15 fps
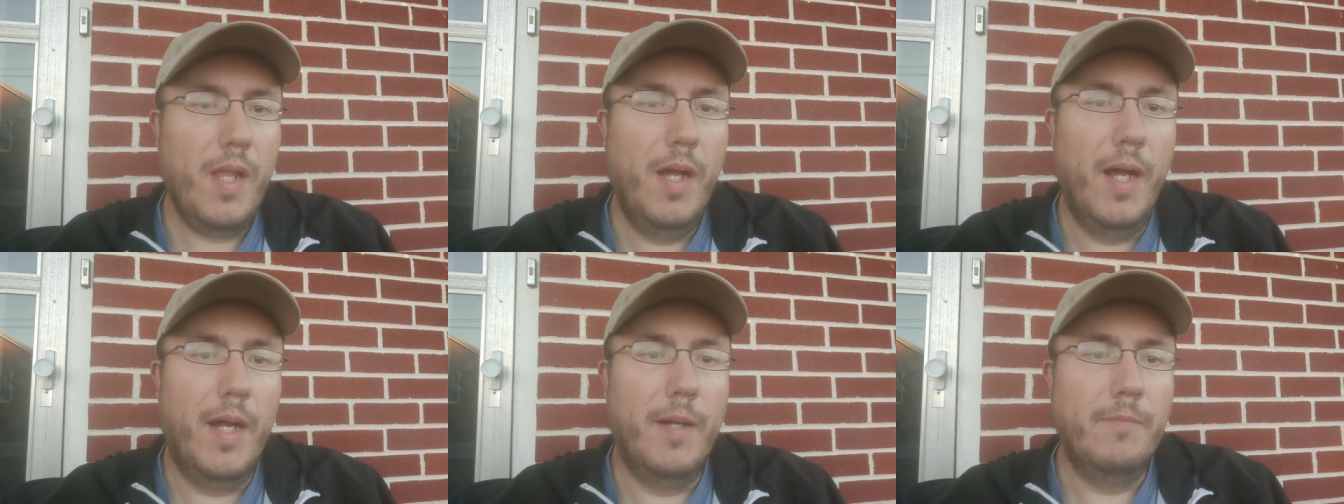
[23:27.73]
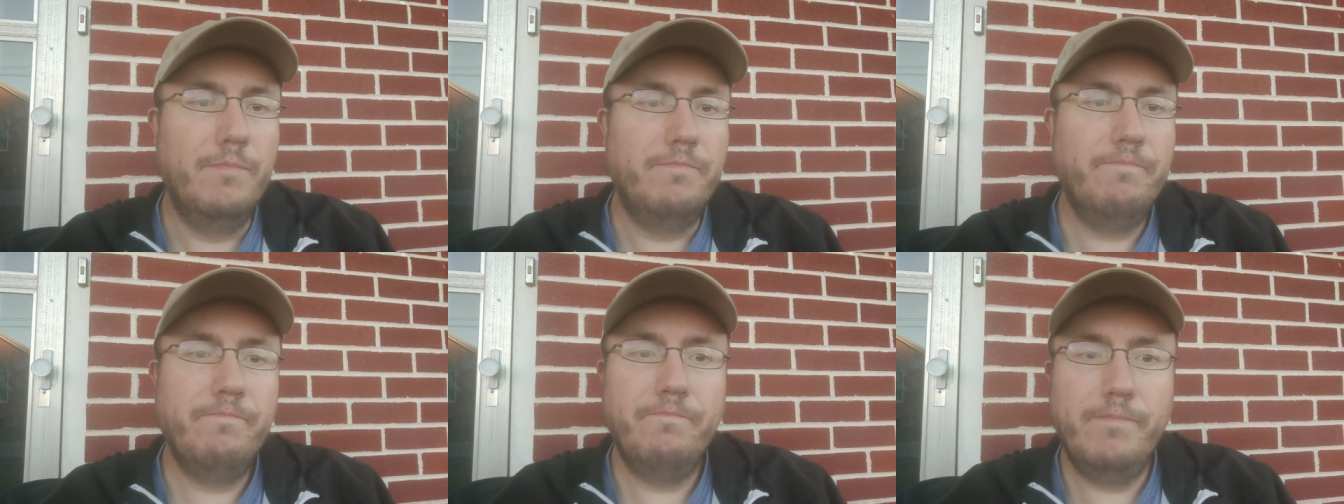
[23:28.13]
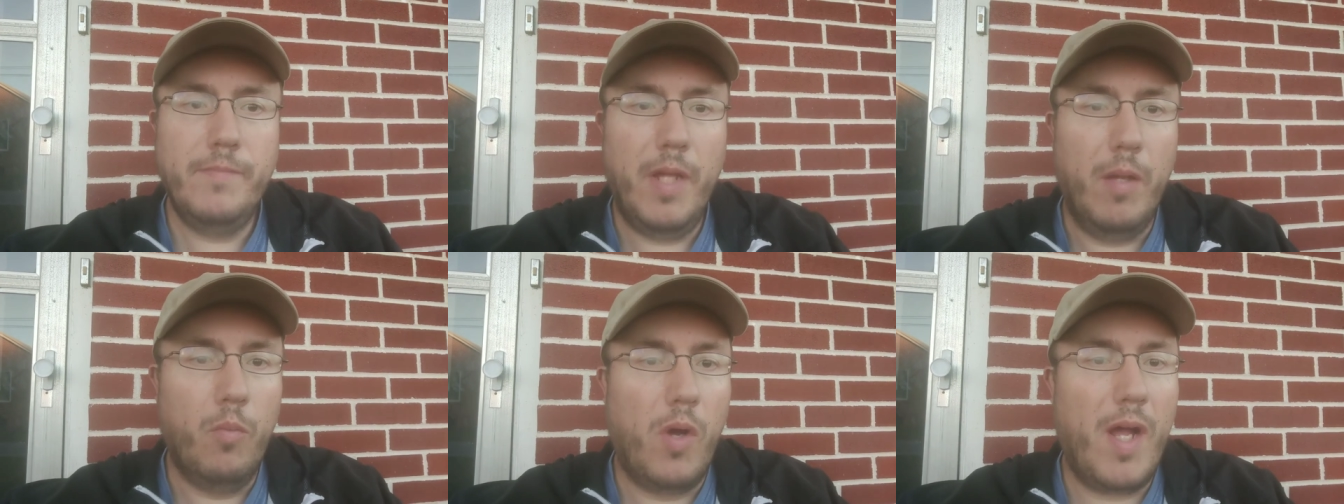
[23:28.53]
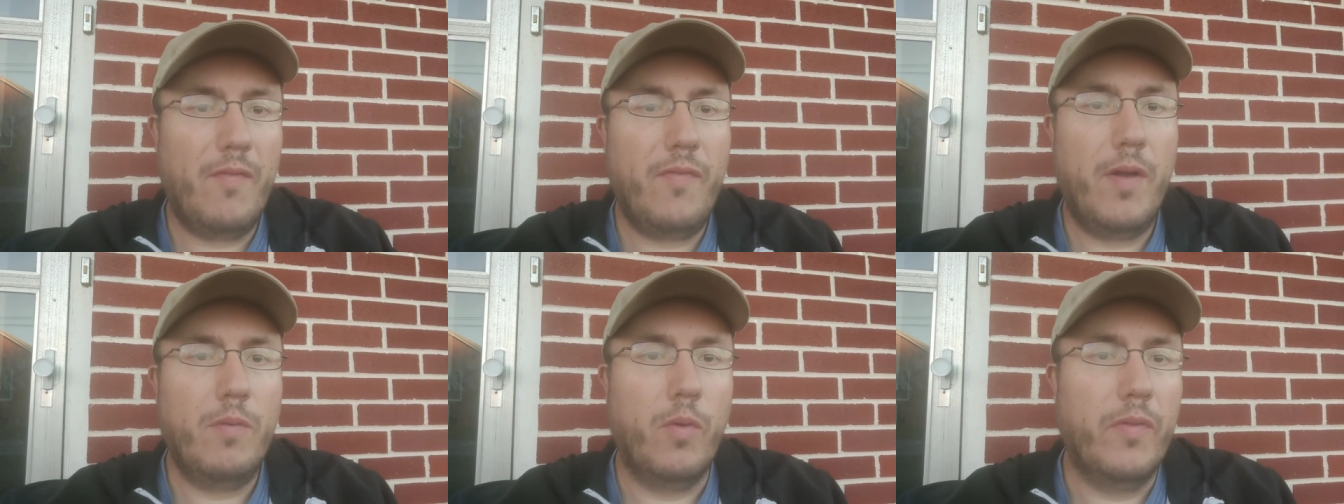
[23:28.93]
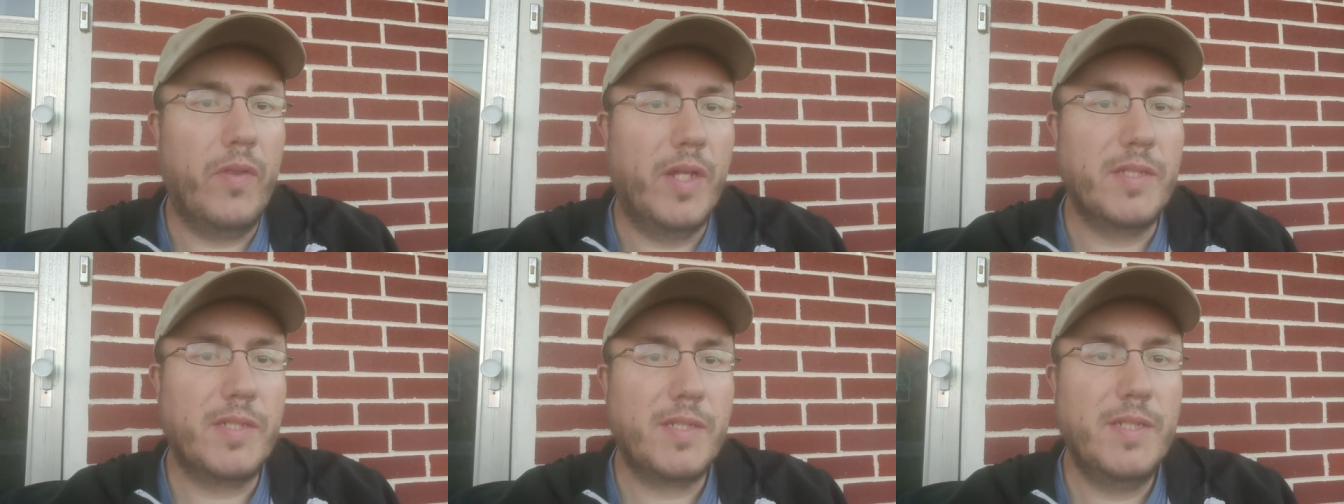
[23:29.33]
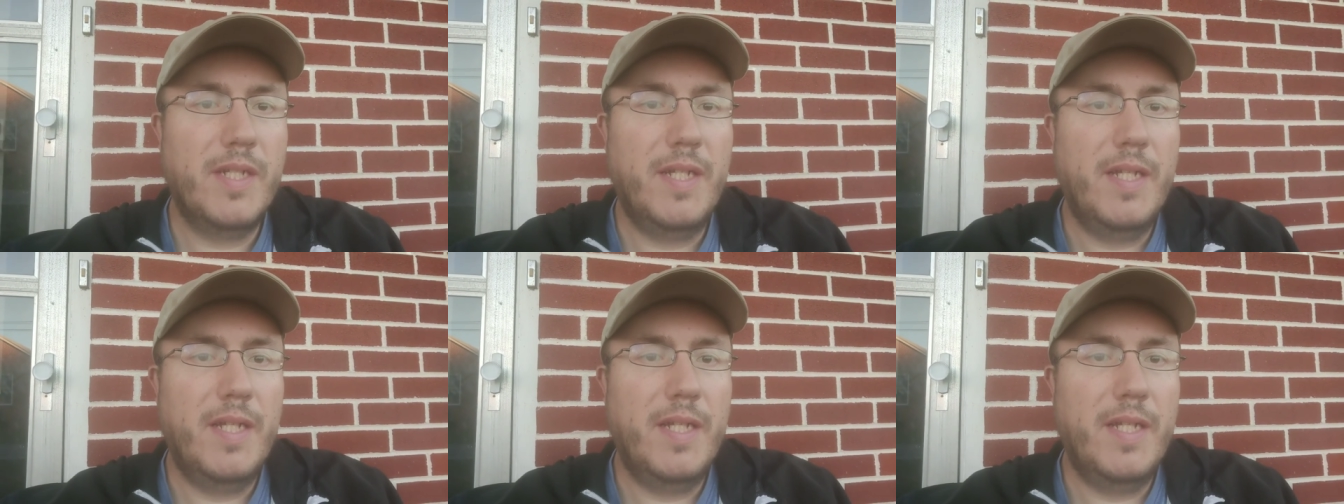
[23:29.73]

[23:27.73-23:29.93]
um, and we'll have fun with this.